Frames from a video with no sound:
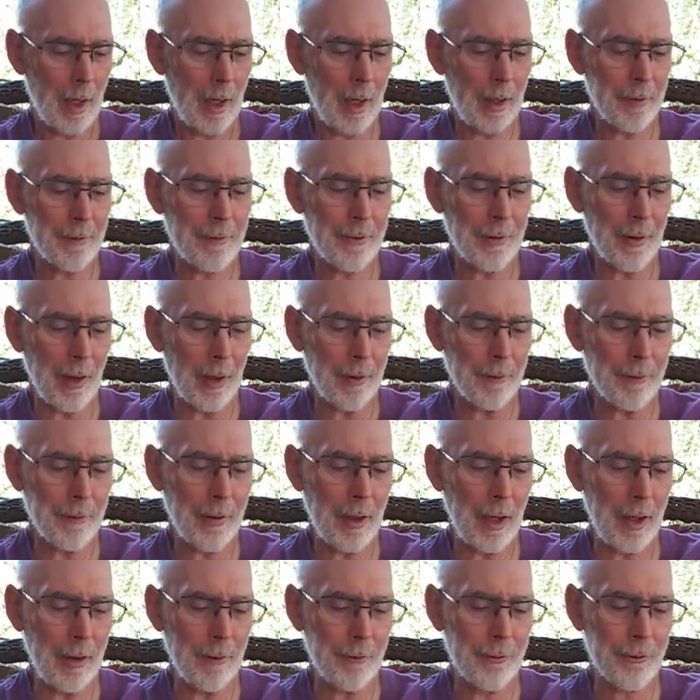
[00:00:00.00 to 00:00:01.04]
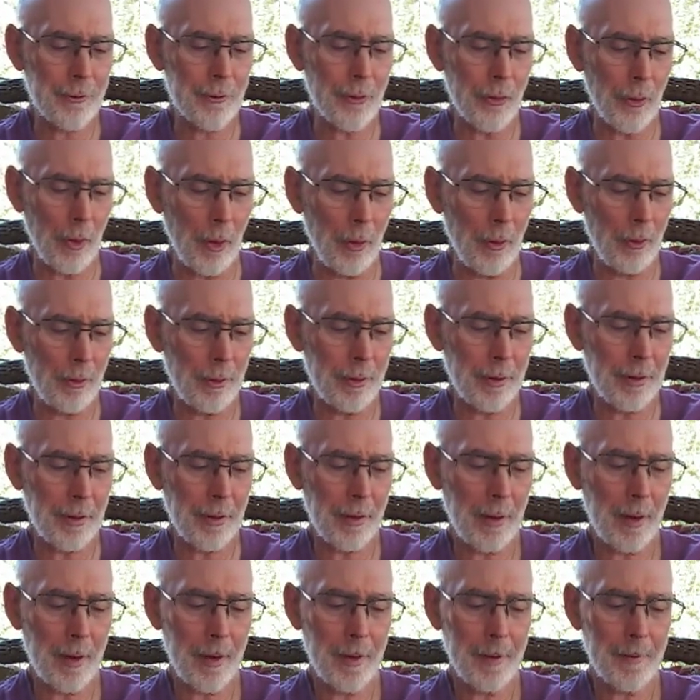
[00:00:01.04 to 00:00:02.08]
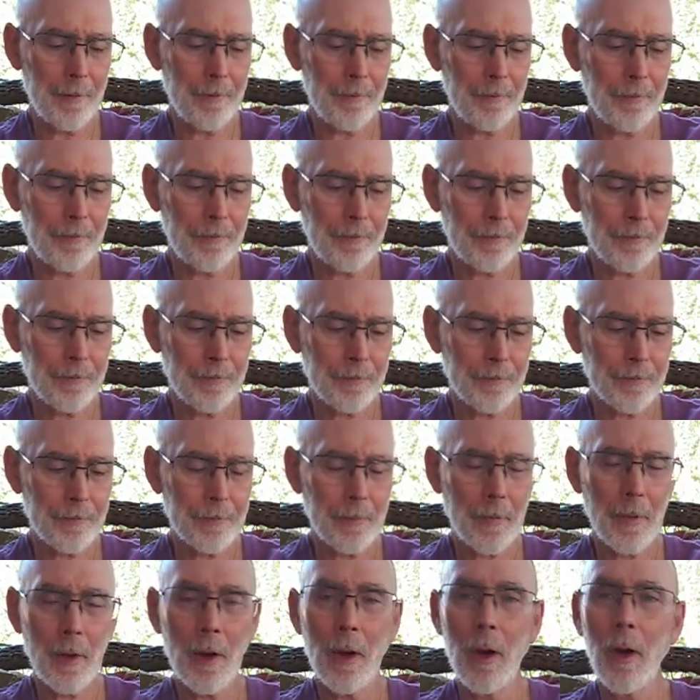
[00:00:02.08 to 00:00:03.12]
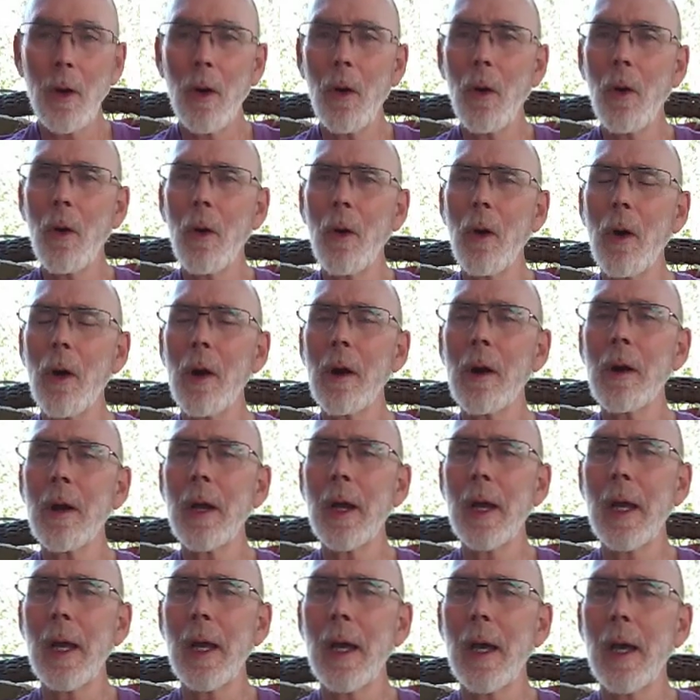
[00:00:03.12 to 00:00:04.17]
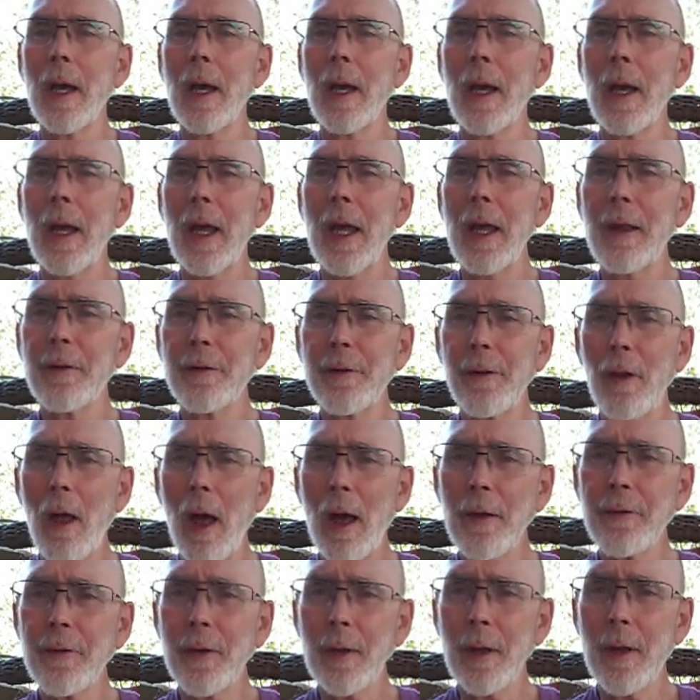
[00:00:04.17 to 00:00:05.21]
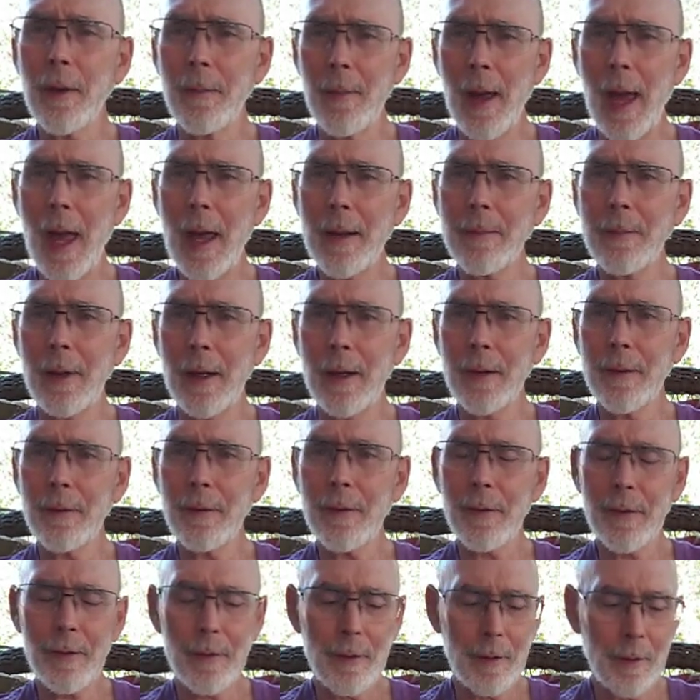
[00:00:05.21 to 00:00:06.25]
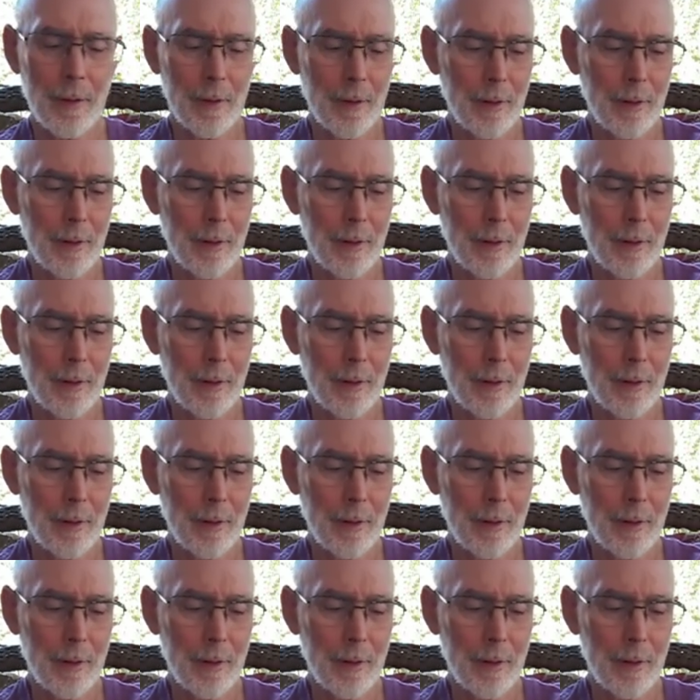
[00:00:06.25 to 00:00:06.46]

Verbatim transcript: It says, His truth or His laws and commandments